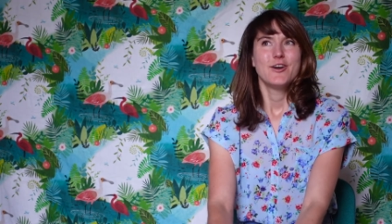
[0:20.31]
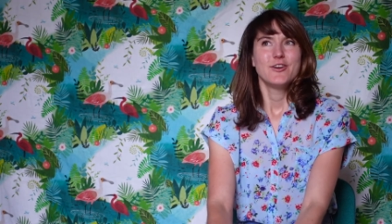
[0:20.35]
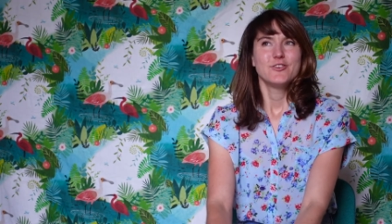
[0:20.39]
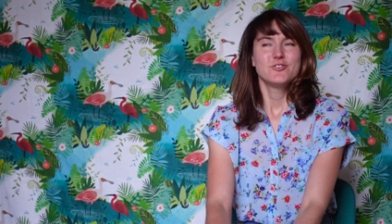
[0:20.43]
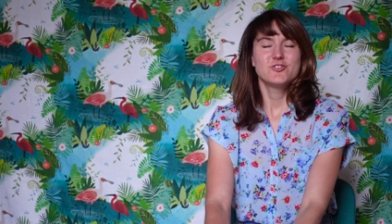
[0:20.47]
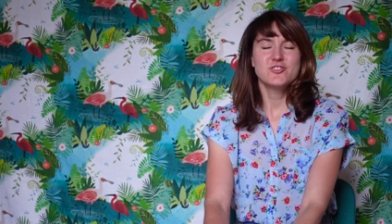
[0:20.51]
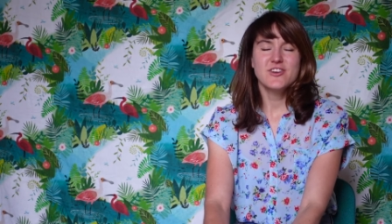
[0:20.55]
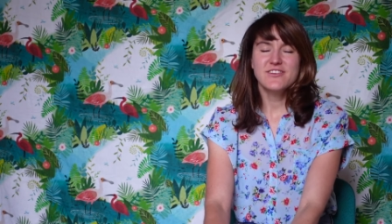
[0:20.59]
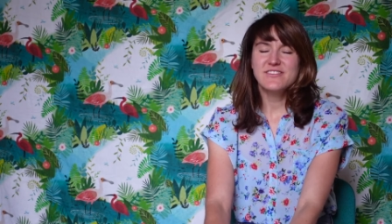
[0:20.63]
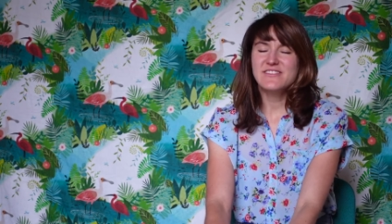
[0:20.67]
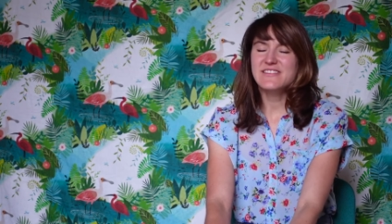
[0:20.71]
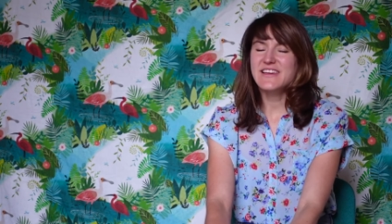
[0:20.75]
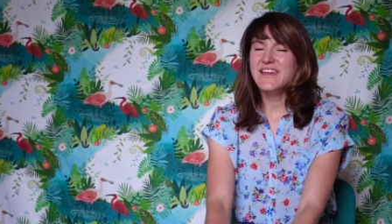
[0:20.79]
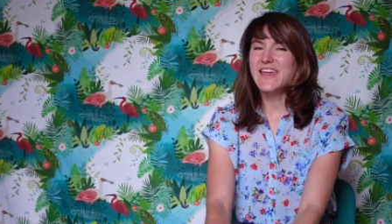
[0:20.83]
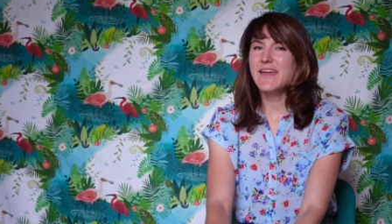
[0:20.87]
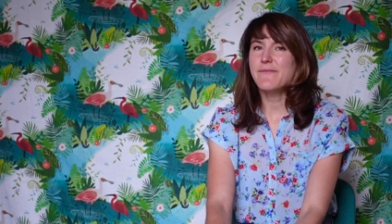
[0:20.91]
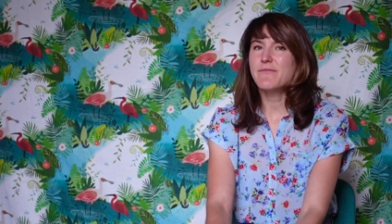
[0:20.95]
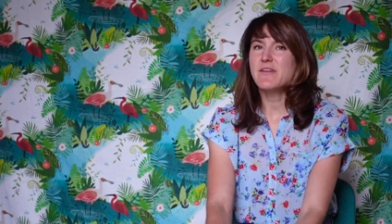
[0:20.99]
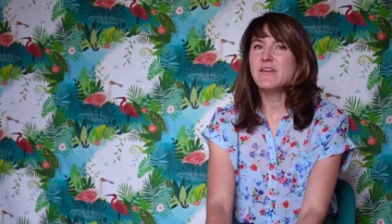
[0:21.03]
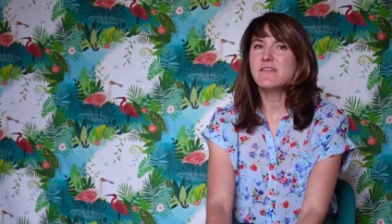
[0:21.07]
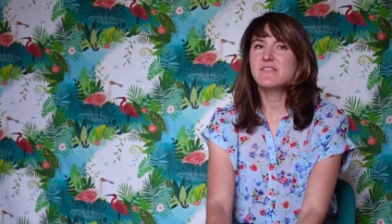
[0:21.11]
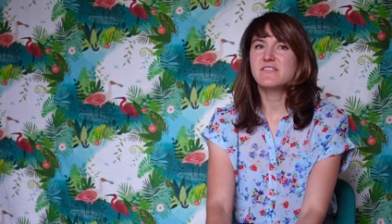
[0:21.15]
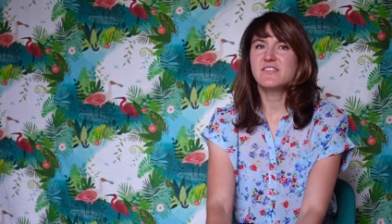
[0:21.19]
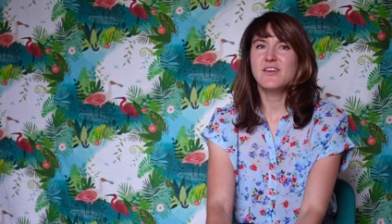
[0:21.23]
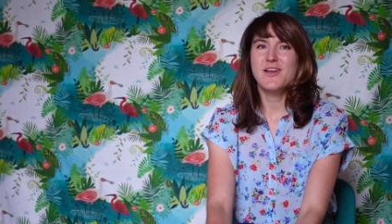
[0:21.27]
just to give
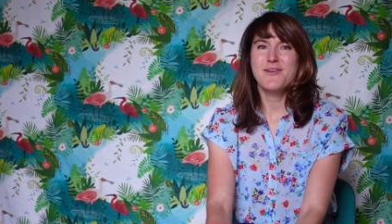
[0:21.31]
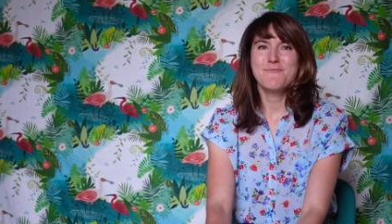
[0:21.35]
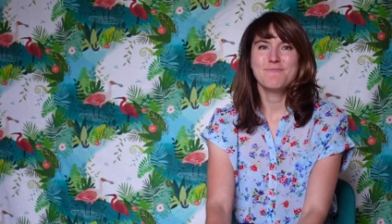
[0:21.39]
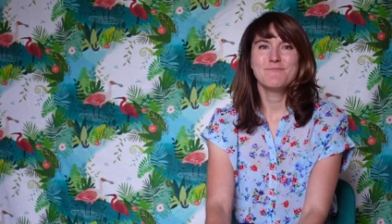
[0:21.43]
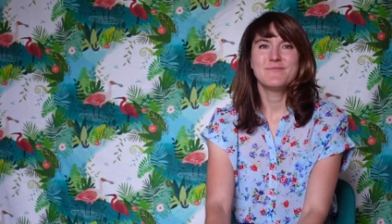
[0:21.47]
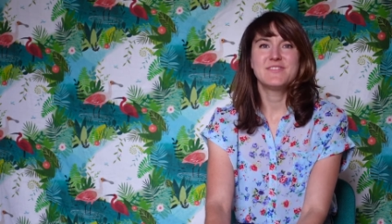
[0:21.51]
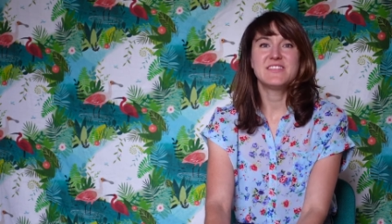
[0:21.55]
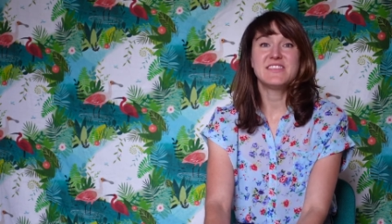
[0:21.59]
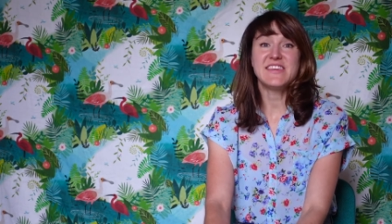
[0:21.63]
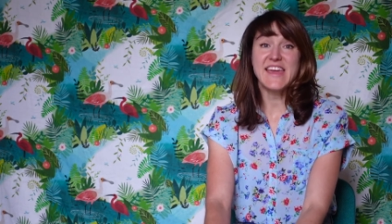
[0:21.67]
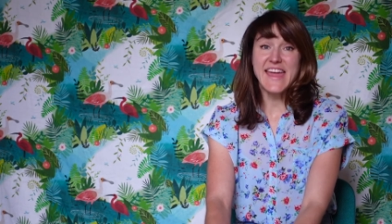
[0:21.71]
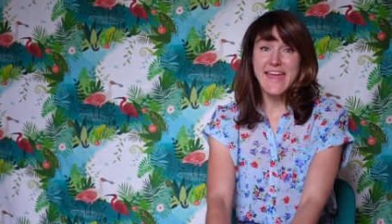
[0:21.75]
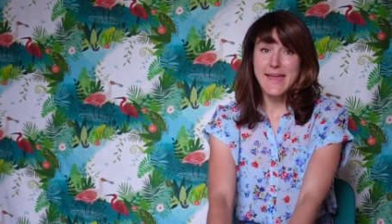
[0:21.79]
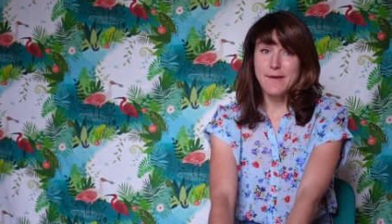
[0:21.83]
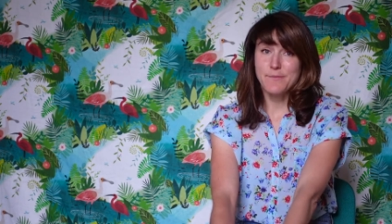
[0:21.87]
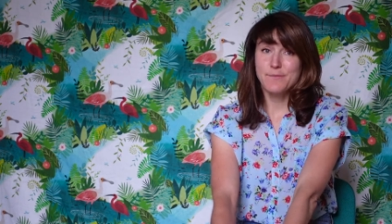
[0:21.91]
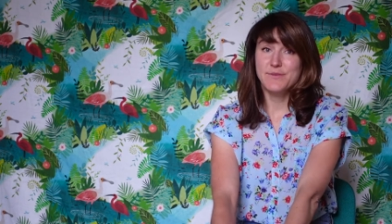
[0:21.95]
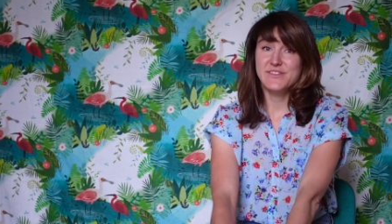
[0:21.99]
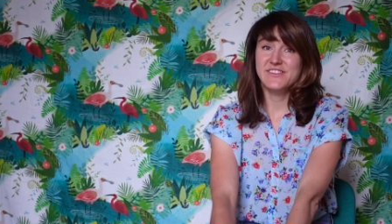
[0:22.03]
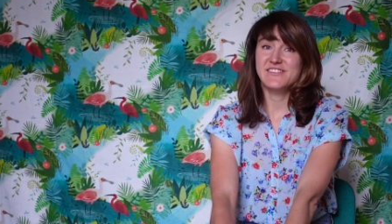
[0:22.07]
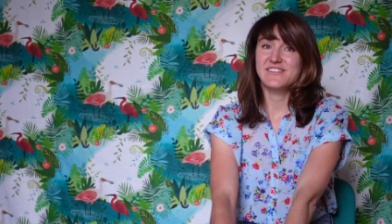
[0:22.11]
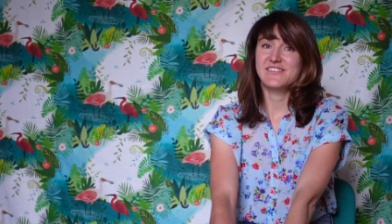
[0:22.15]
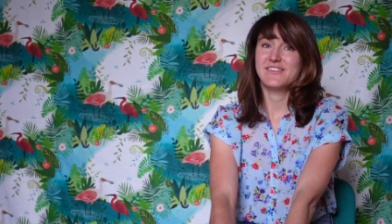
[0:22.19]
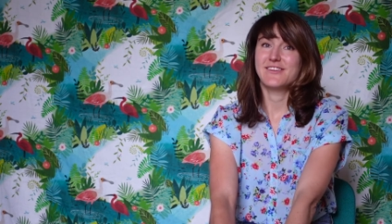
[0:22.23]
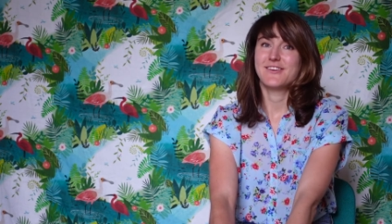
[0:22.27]
you some
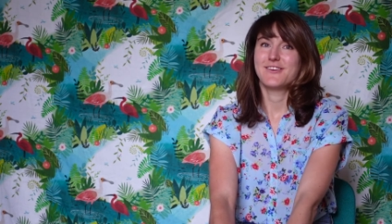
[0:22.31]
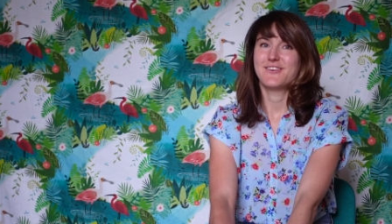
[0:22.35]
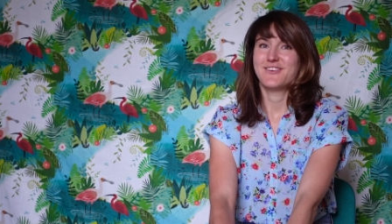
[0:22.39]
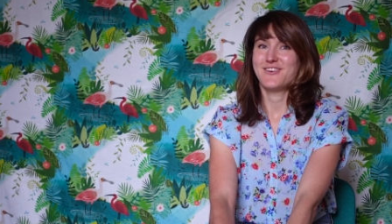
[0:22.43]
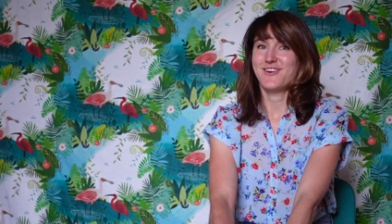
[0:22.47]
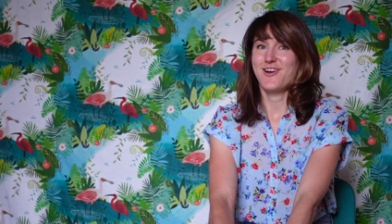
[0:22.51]
tips